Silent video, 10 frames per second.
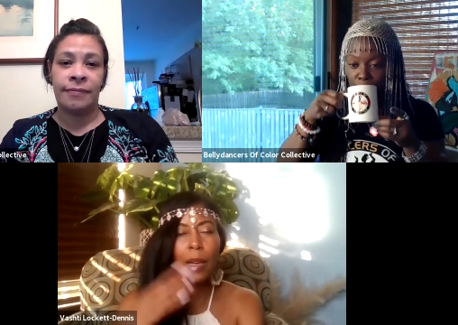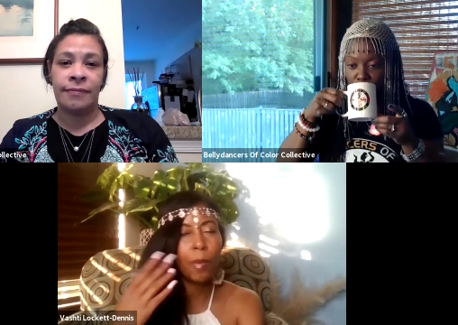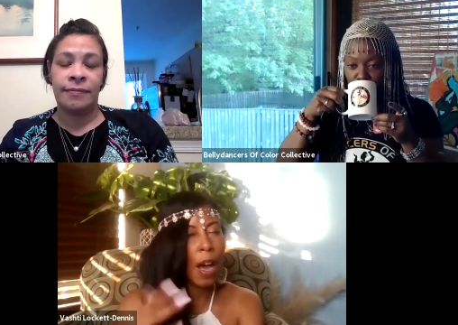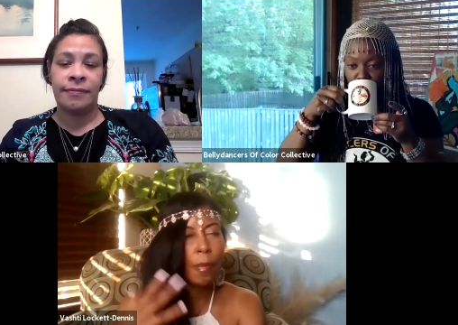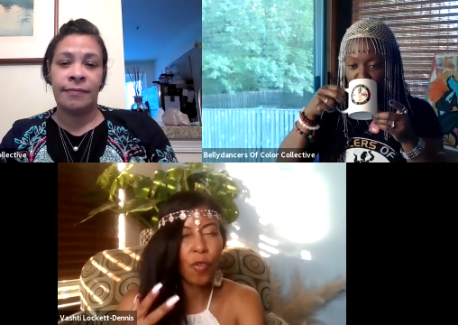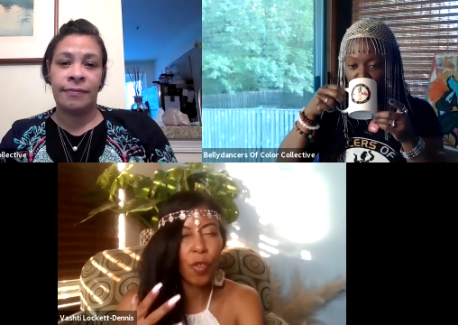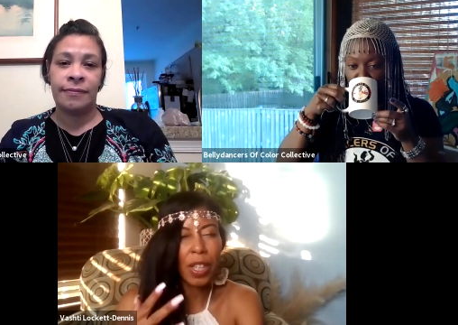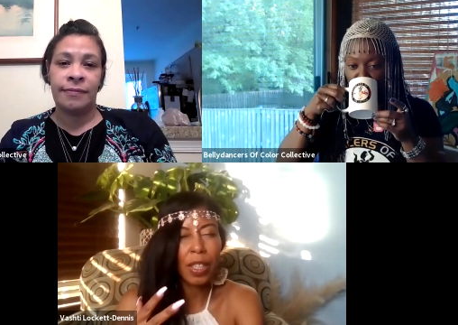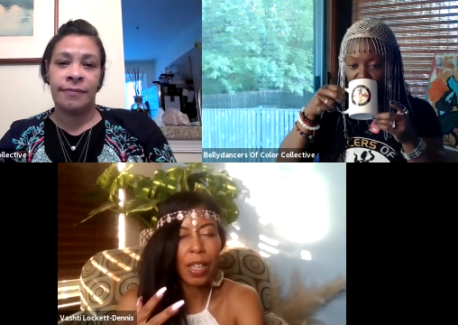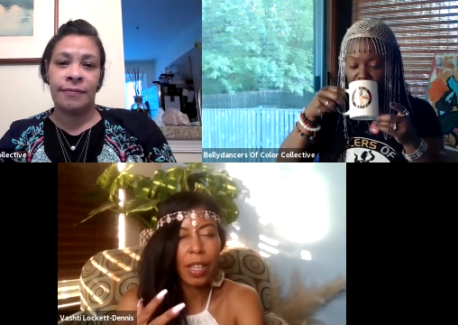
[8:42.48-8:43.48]
Speaker 1: so I'm I'm
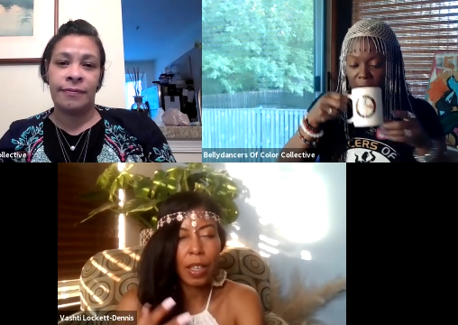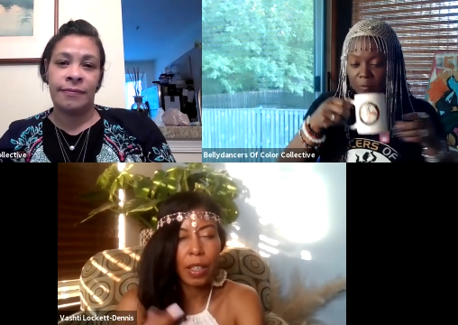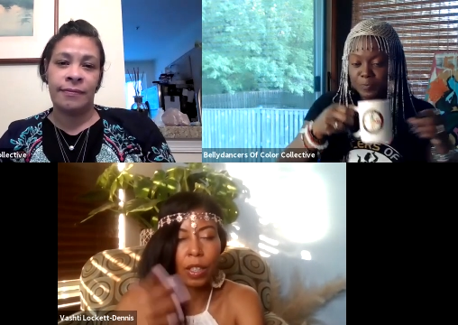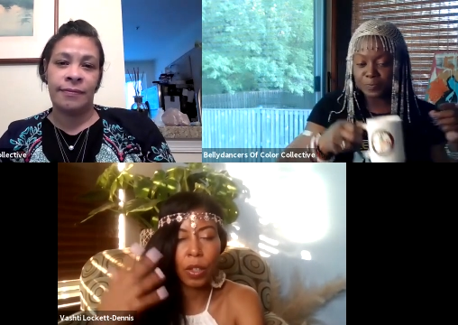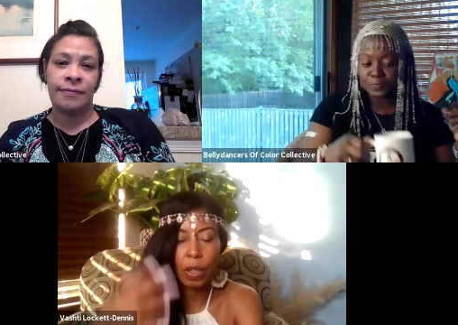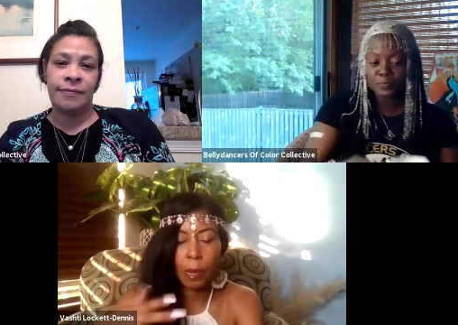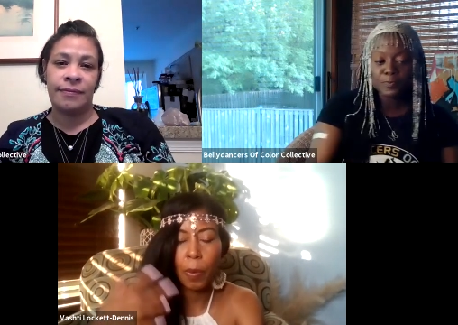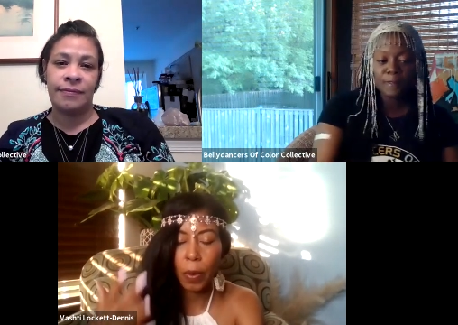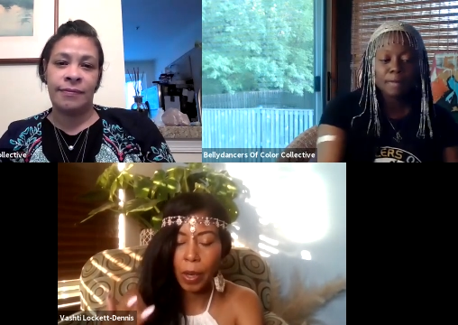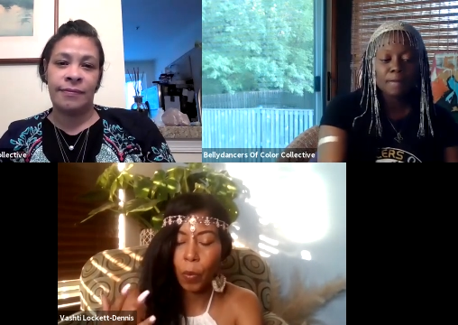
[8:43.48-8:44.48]
really, you know, at
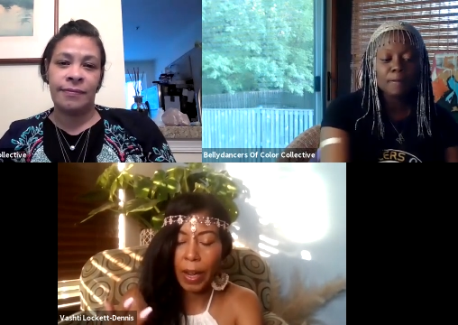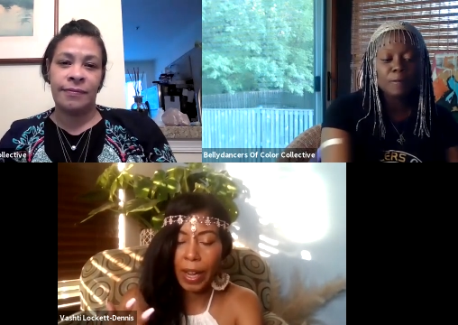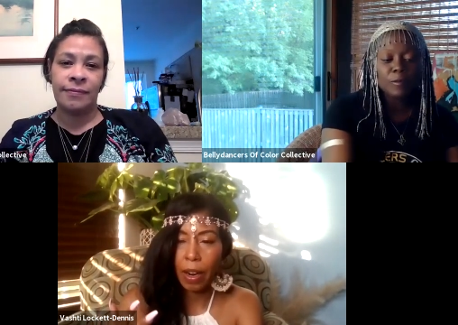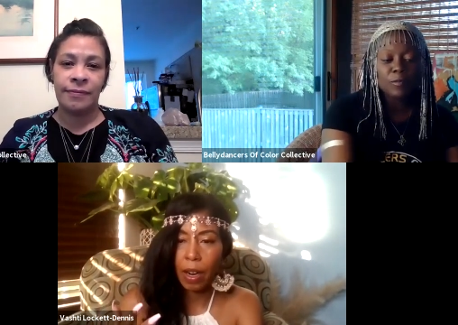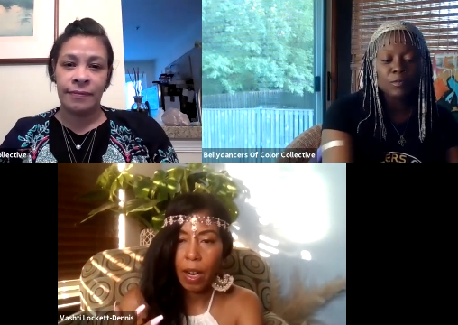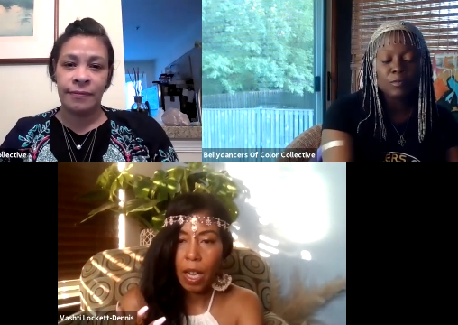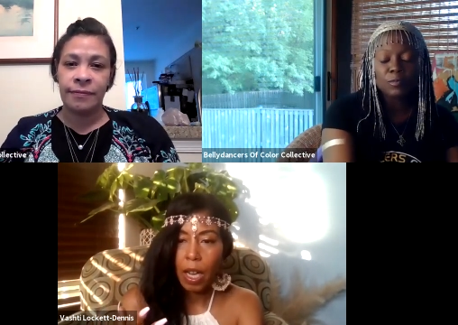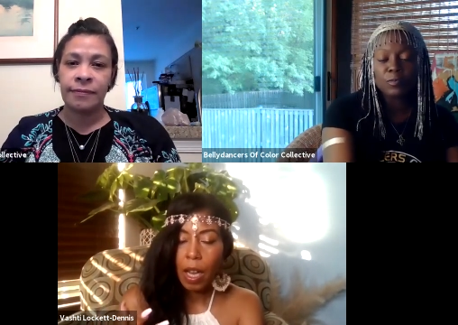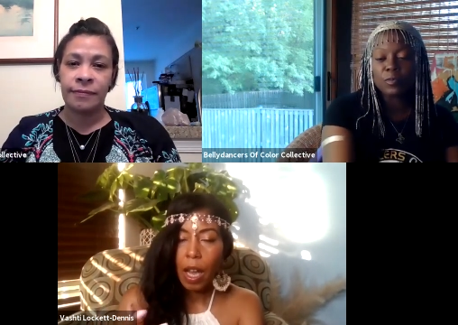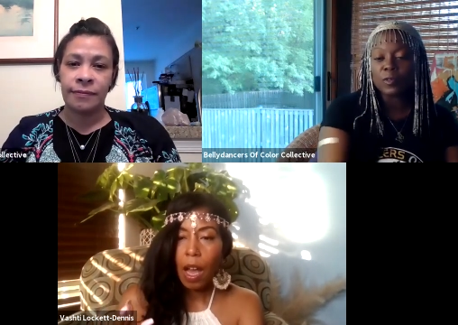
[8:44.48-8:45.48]
a point where,
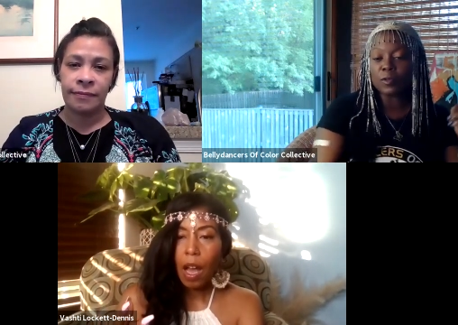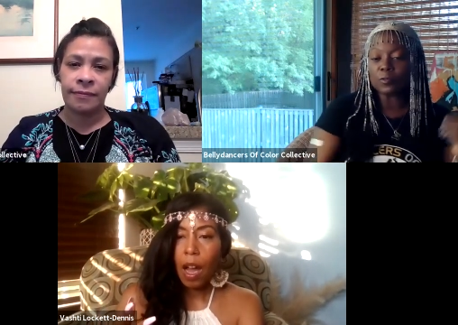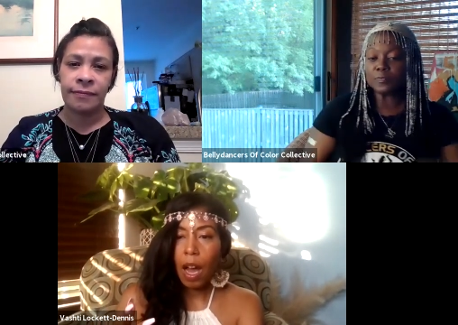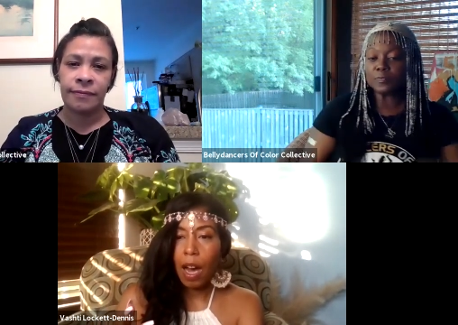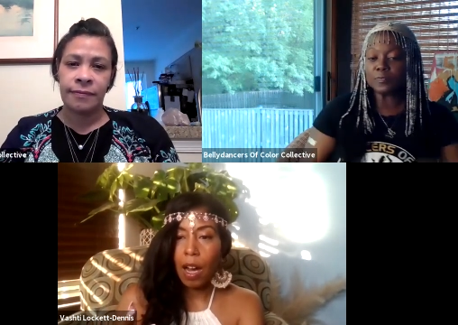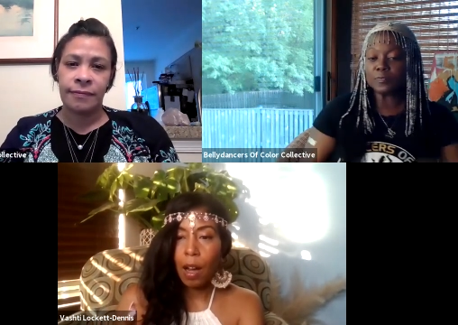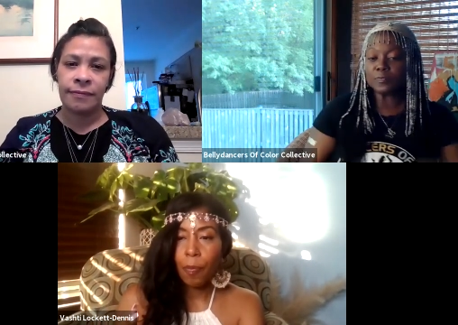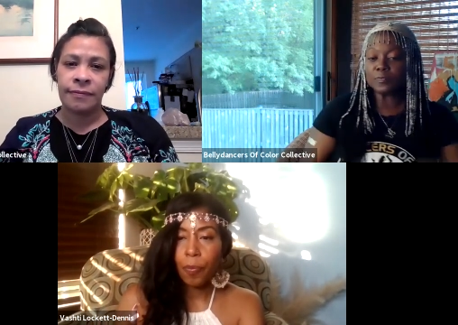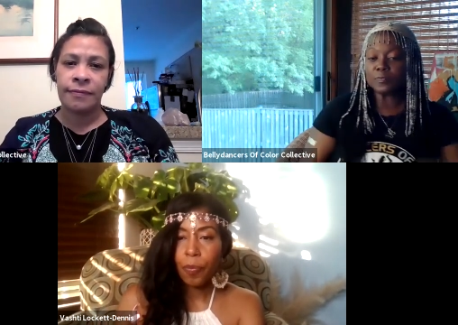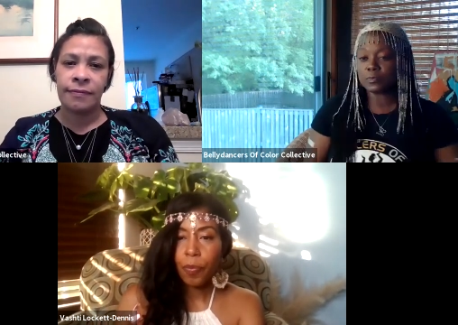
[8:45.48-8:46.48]

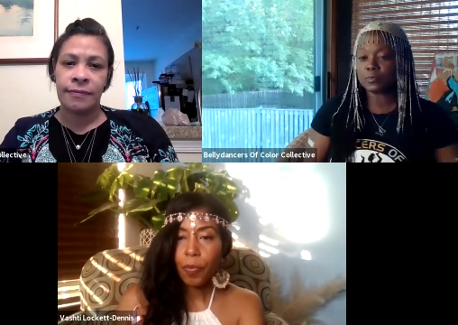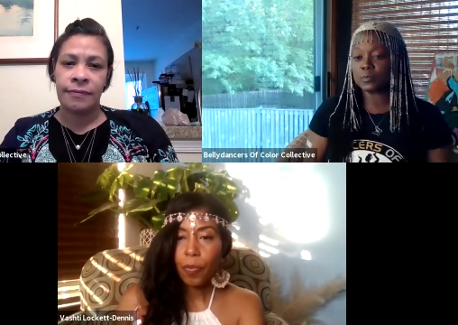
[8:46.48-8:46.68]
um,